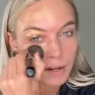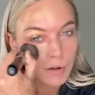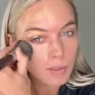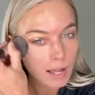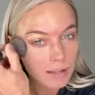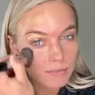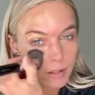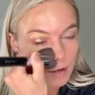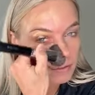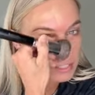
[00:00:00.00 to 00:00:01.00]
I go live
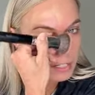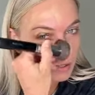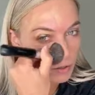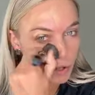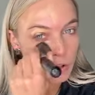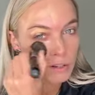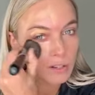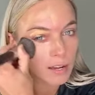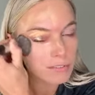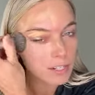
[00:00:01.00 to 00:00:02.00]
every
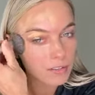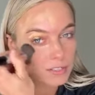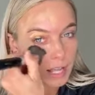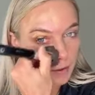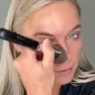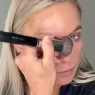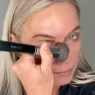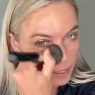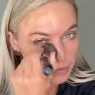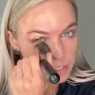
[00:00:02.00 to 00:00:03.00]
other day,
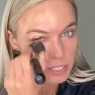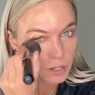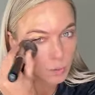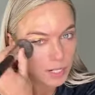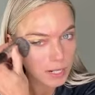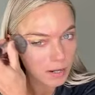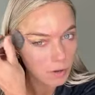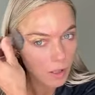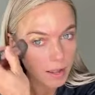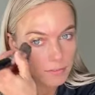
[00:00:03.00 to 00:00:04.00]
but every single week I
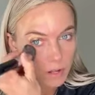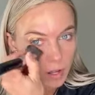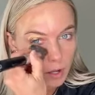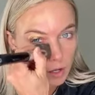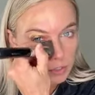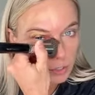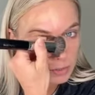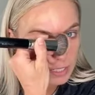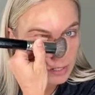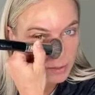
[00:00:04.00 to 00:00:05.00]
go live.
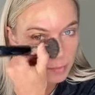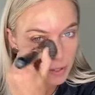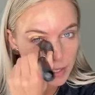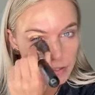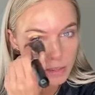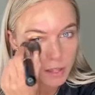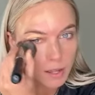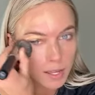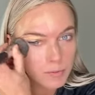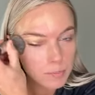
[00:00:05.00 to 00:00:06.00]
So did it replace
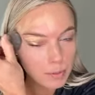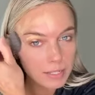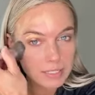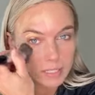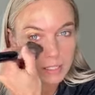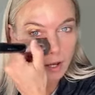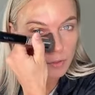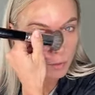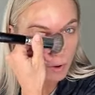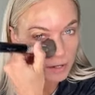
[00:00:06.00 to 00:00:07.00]
it replaced the
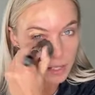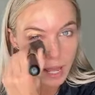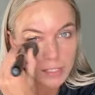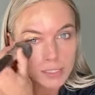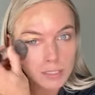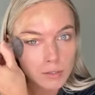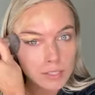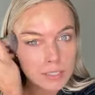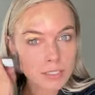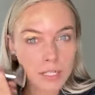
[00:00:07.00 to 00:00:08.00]
other one? Yes. So
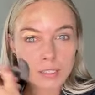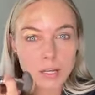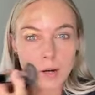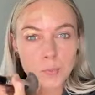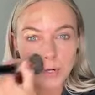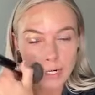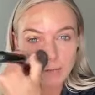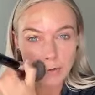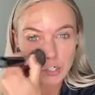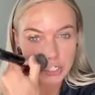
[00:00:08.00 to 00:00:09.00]
this is like the
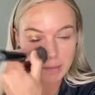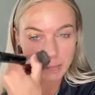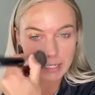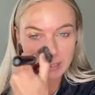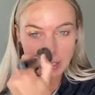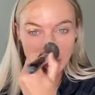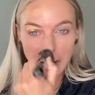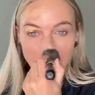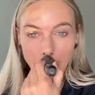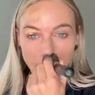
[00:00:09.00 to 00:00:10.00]
upgraded version,
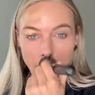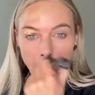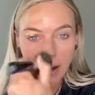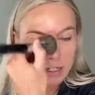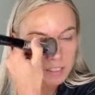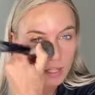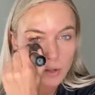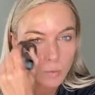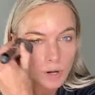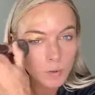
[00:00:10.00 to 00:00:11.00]
basically. Because the
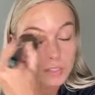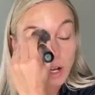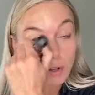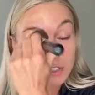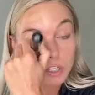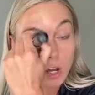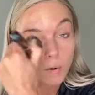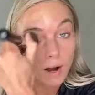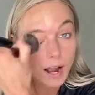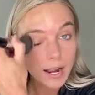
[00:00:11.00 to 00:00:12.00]
other one was
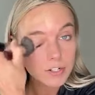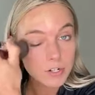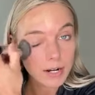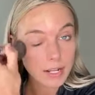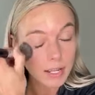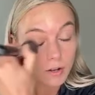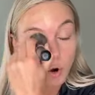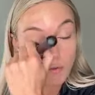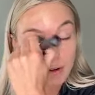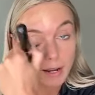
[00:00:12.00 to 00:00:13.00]
also a hydrating
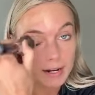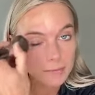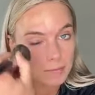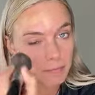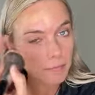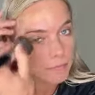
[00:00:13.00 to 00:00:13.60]
overnight